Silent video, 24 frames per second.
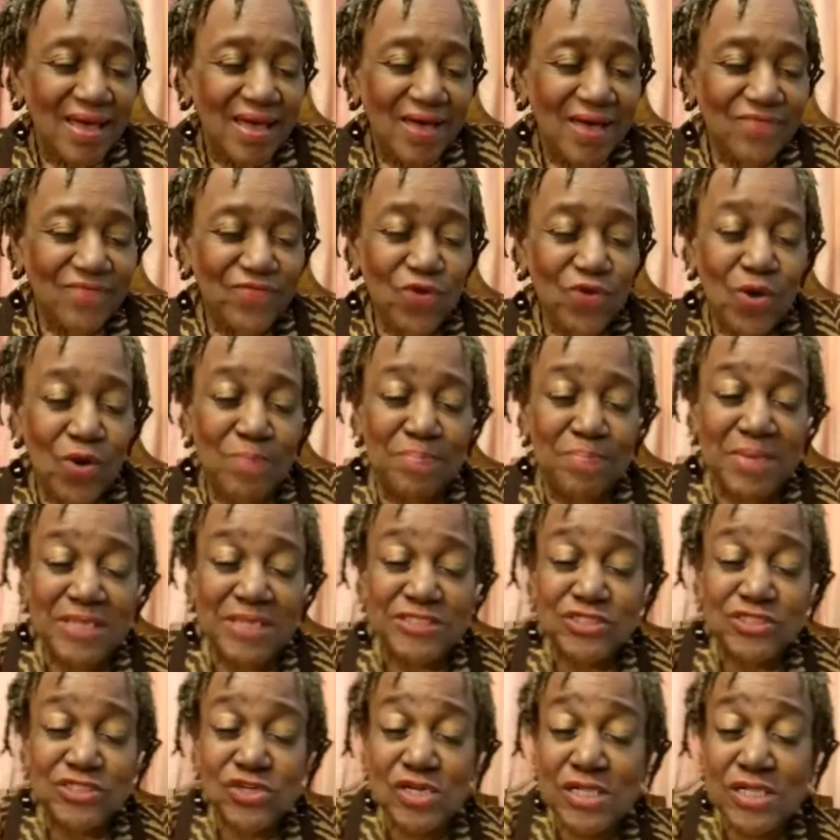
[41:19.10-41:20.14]
for
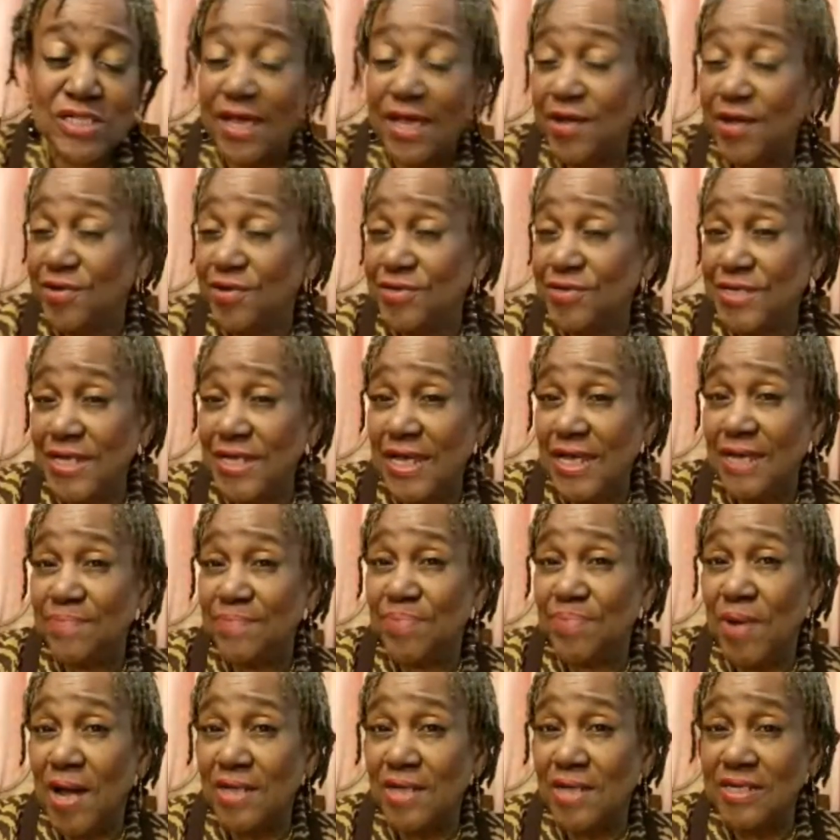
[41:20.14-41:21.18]
mental clarity and
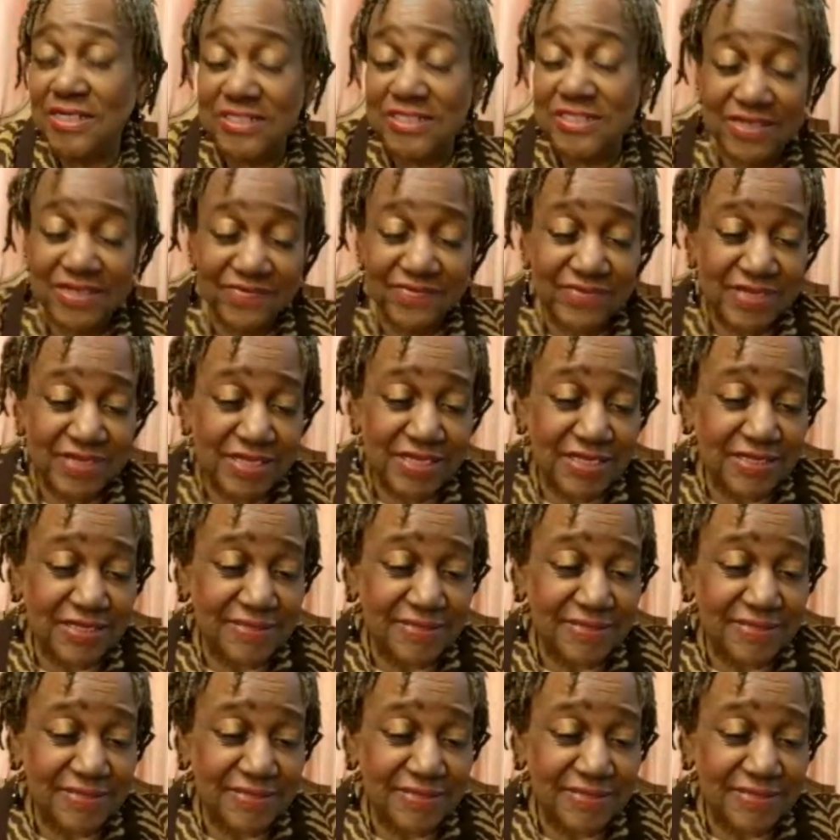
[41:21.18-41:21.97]
productivity.